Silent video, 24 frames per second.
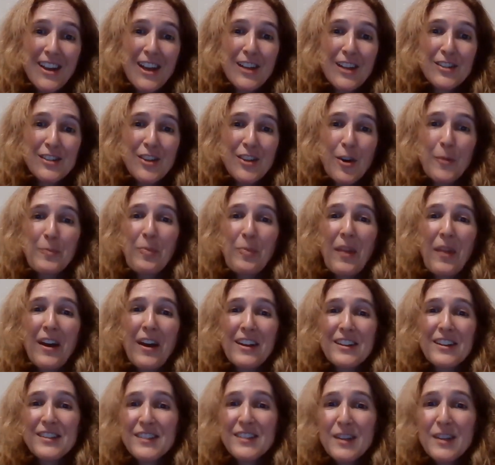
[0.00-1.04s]
So on
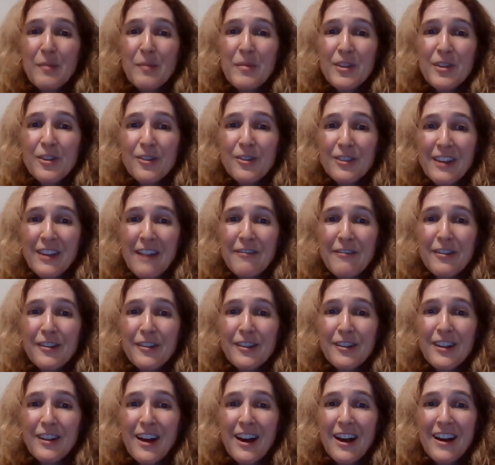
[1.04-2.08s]
a similar
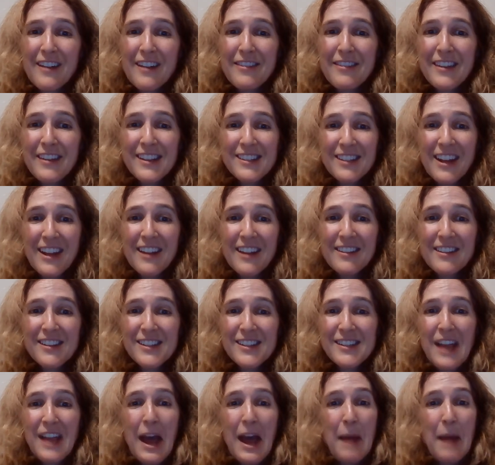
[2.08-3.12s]
level, things like
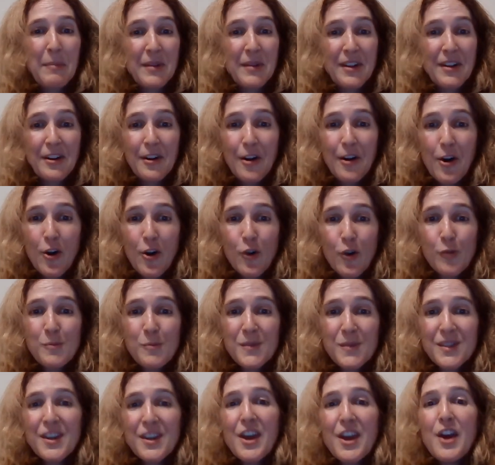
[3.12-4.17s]
this happen in our
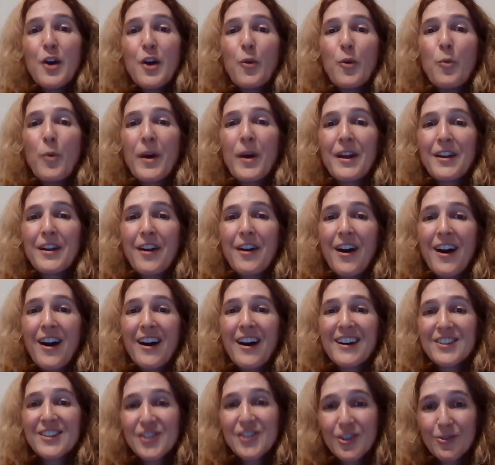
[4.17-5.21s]
homes. When
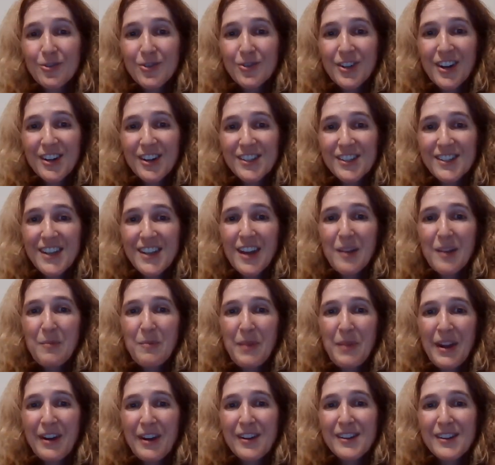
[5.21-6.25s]
children are sick,
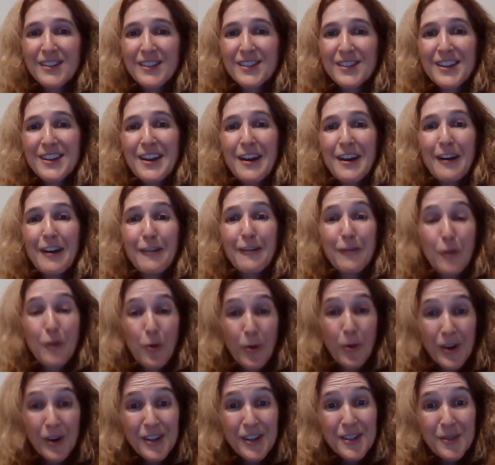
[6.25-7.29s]
parents, of
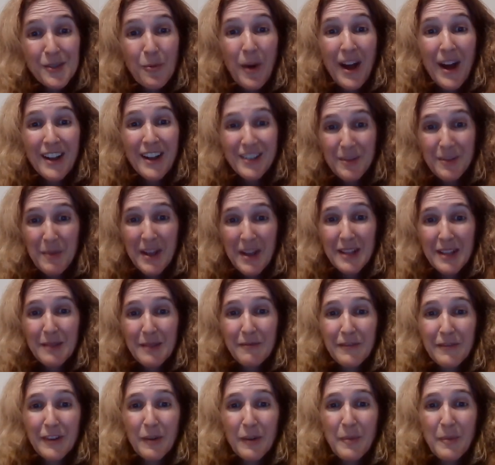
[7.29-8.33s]
course, want to make them
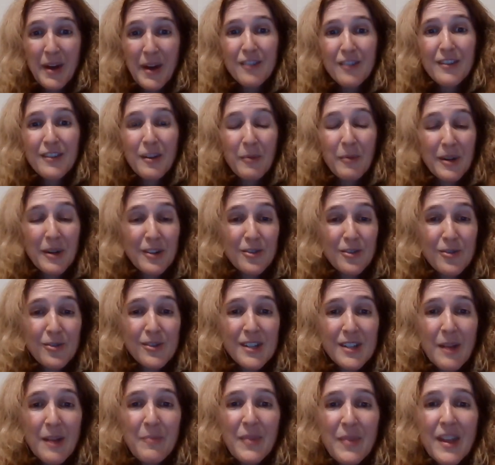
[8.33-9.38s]
feel better. They want to do
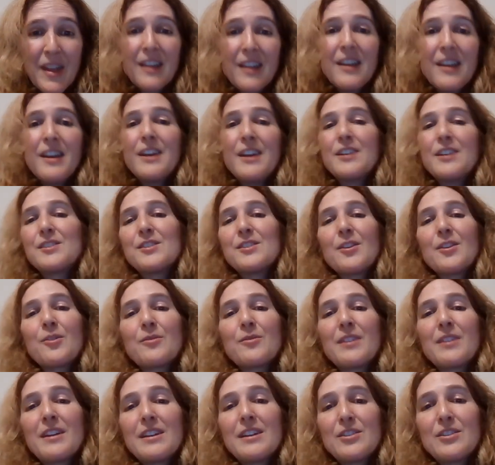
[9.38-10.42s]
something. So
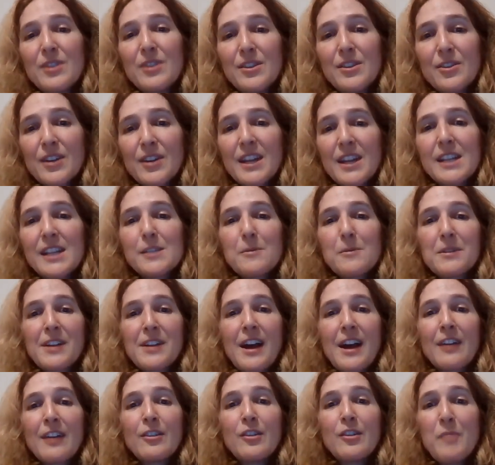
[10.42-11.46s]
they treat their kids with
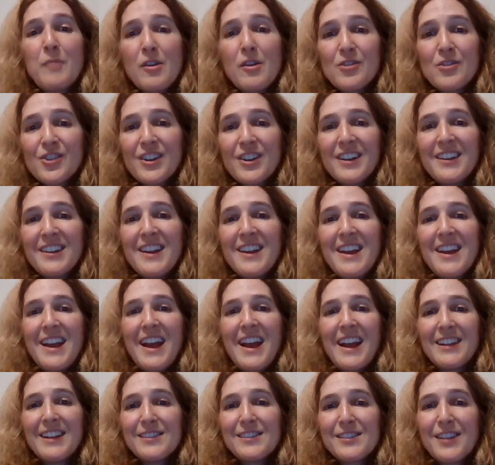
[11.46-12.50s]
Tylenol and Motrin,
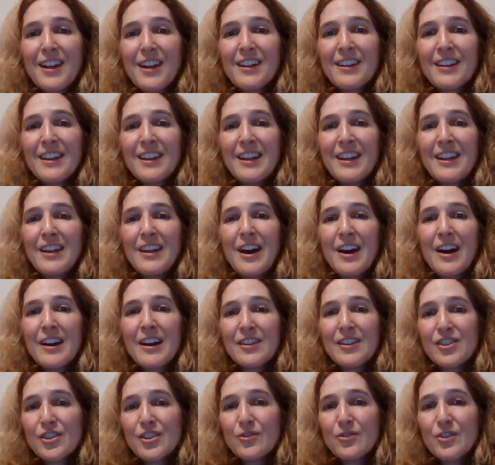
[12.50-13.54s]
and suddenly
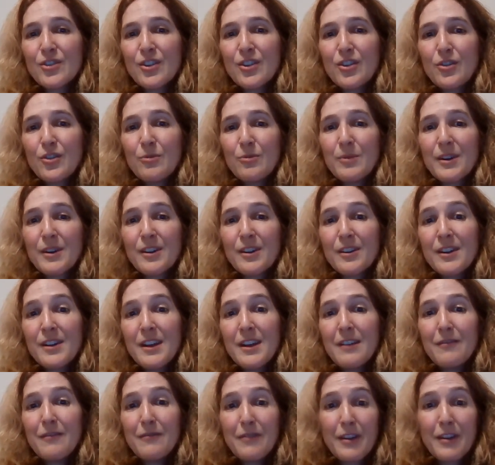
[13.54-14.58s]
children who were
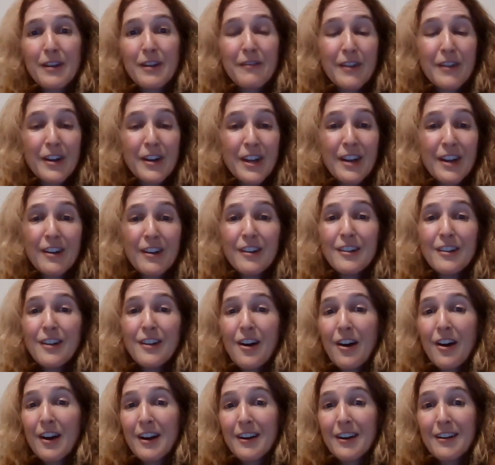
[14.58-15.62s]
very, very ill
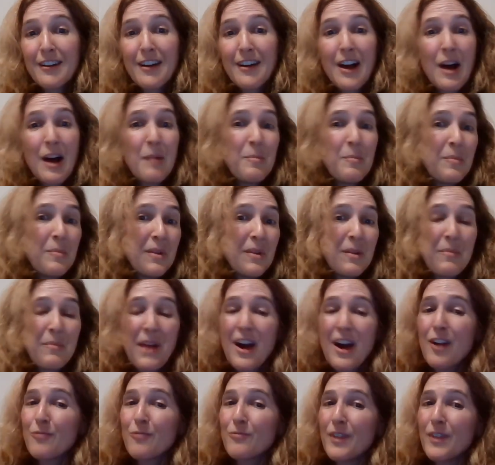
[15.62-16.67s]
are up and
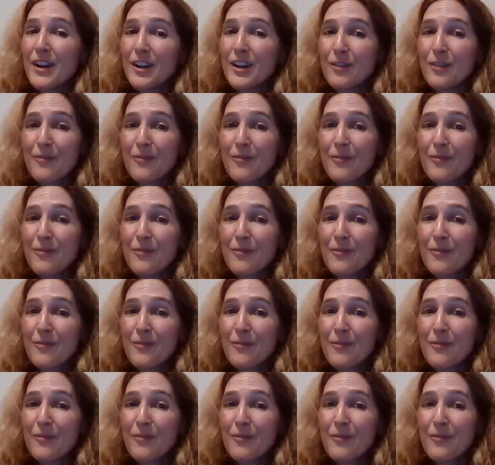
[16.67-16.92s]
about, running